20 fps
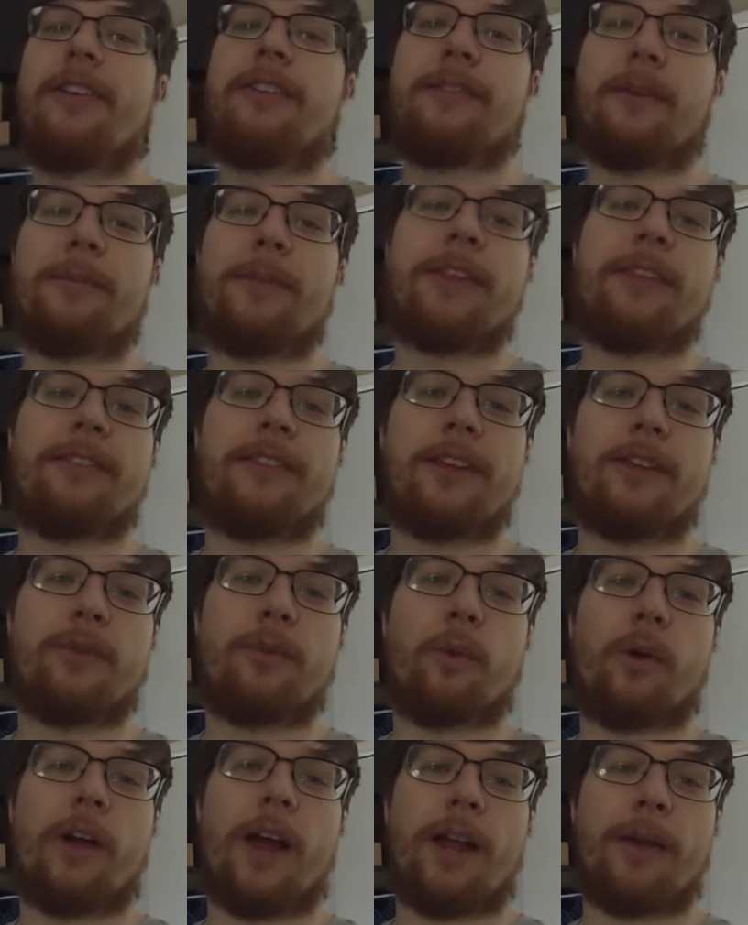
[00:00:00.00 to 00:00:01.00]
Some of these
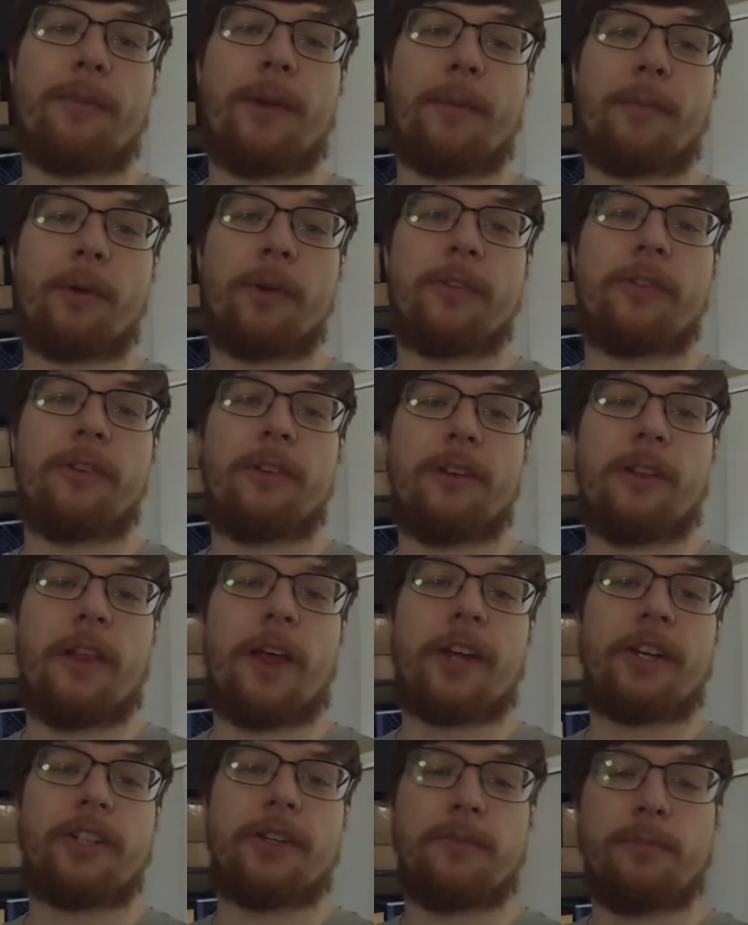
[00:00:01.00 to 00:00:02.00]
things were out of my personal
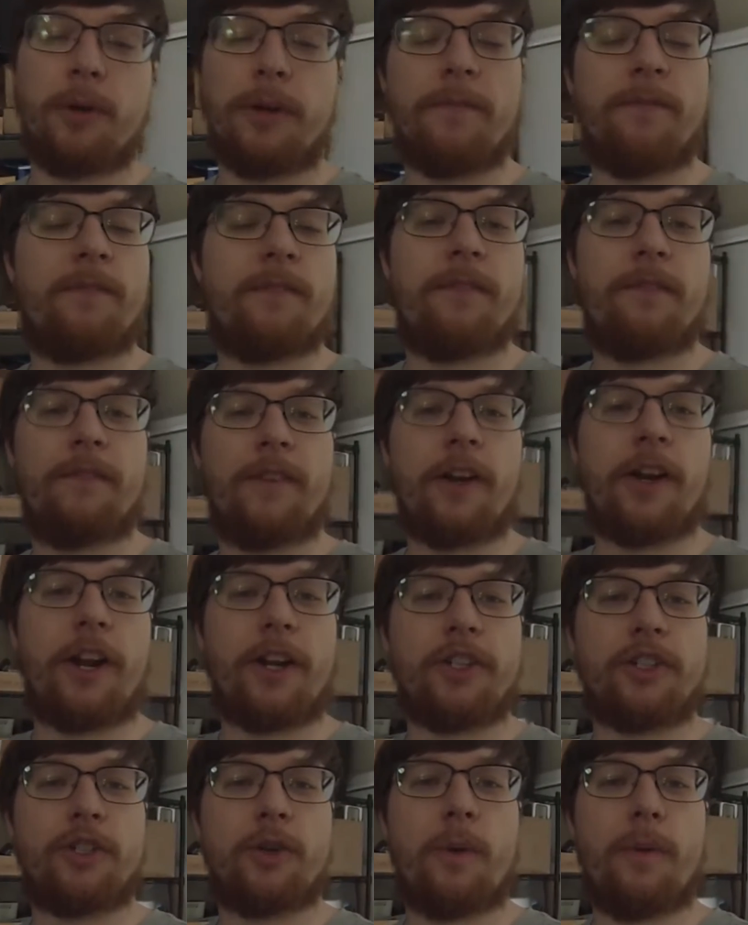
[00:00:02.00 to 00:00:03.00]
collection, but
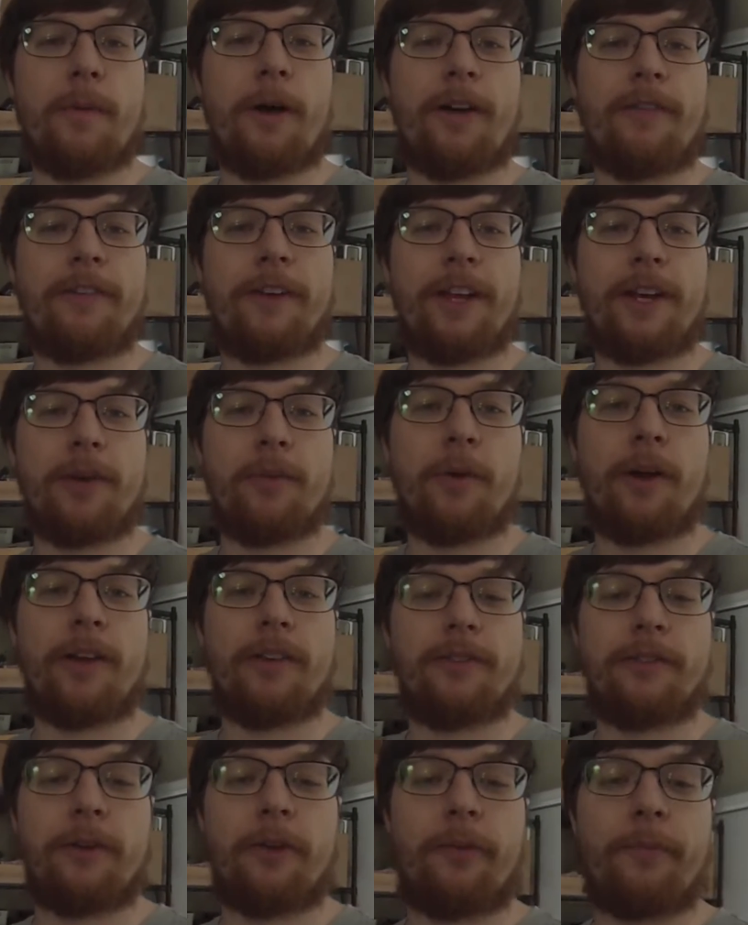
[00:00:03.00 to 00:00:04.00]
figured I'd show them off
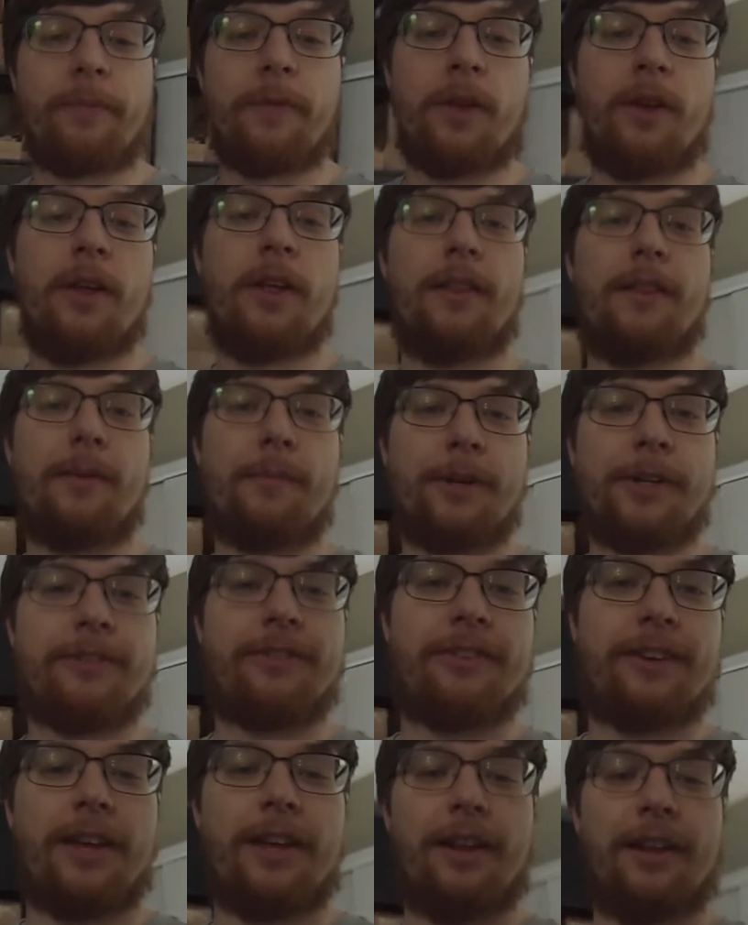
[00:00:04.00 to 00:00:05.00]
anyway. So let me
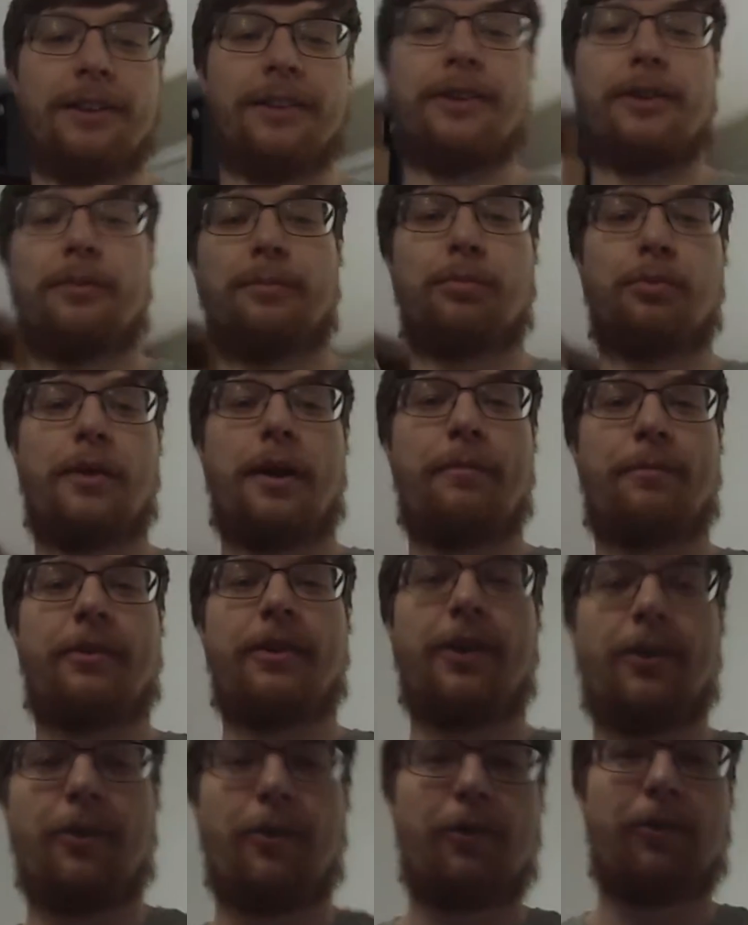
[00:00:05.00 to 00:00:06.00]
just get a little
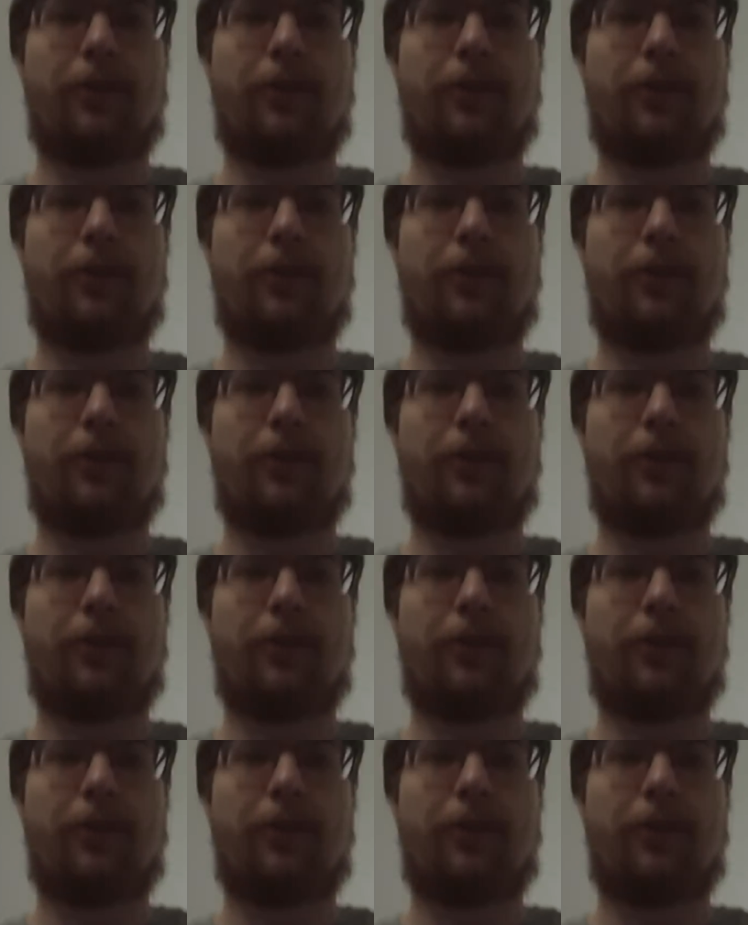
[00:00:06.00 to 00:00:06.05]
prepped here.